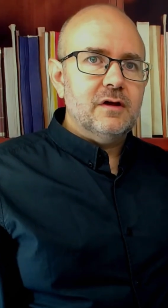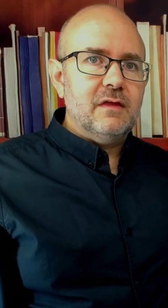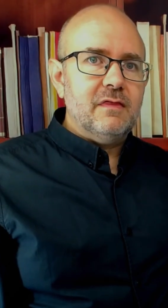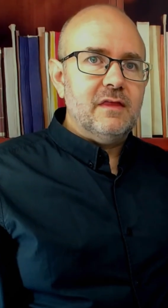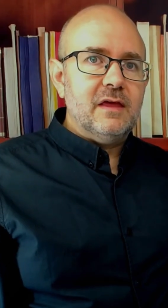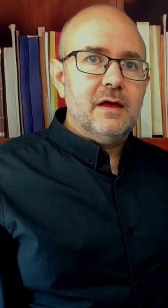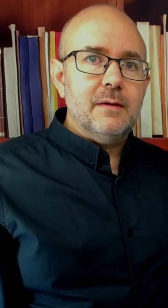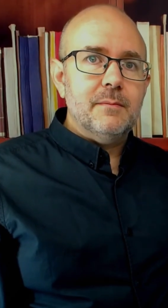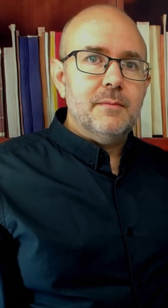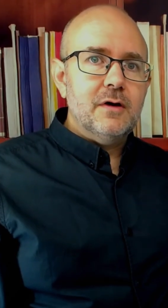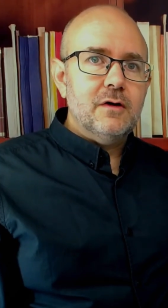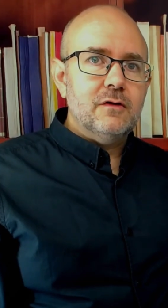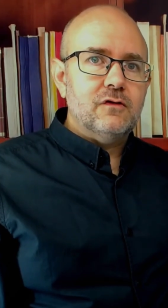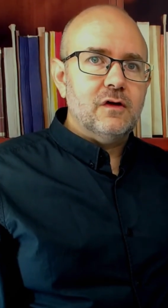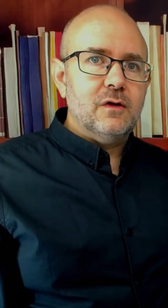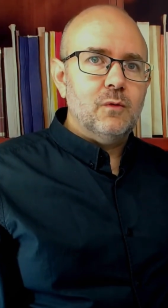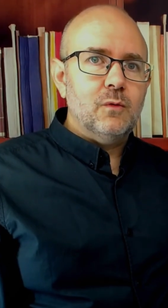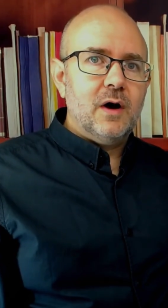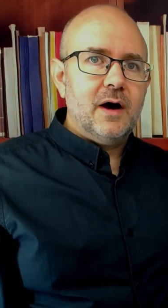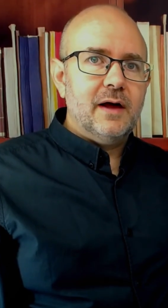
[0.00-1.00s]
in the
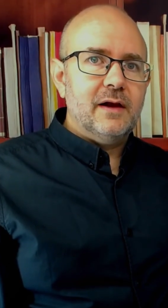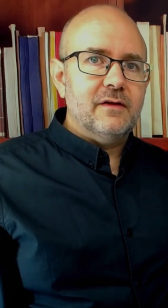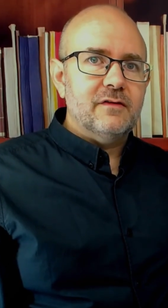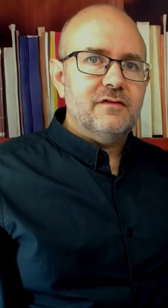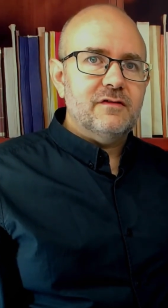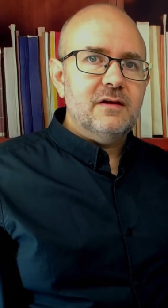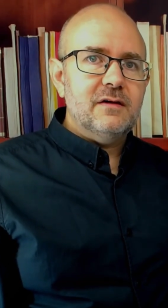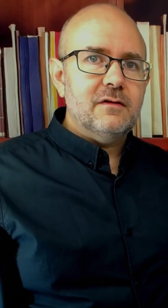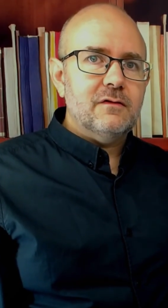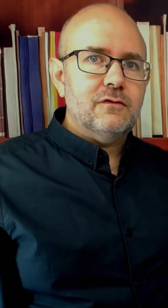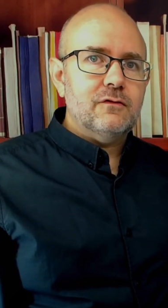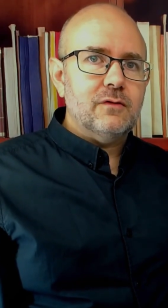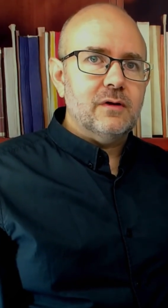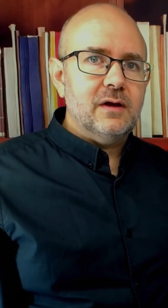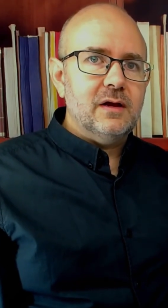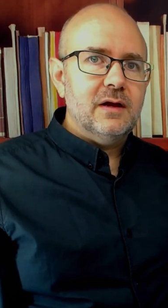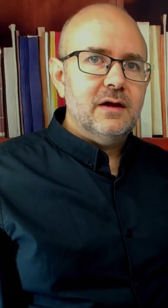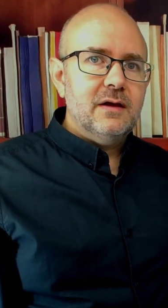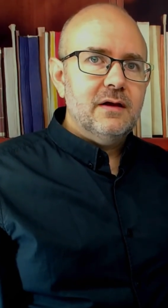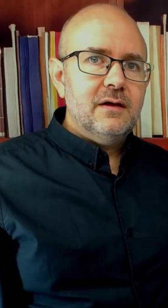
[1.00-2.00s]
emerging wireless
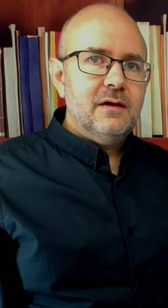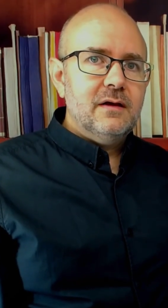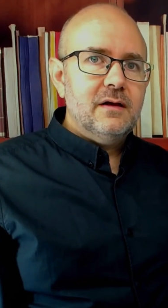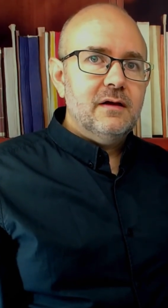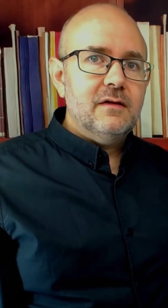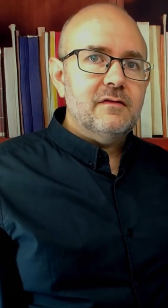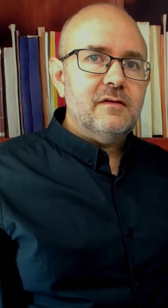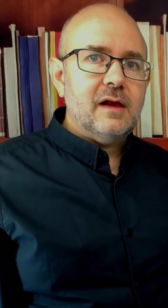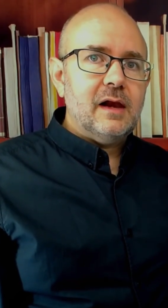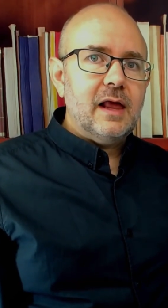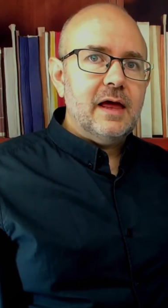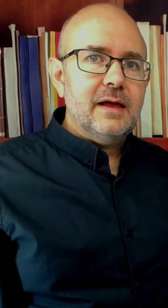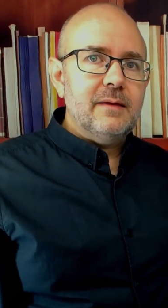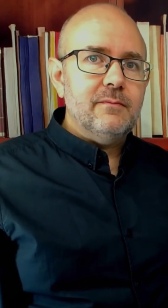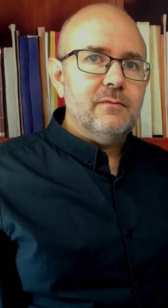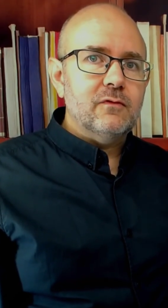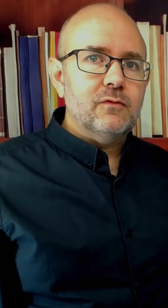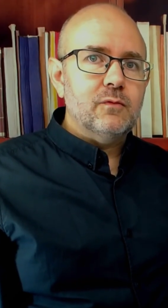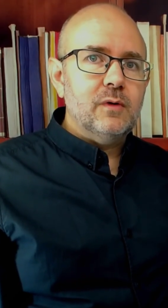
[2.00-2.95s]
industry, his claims were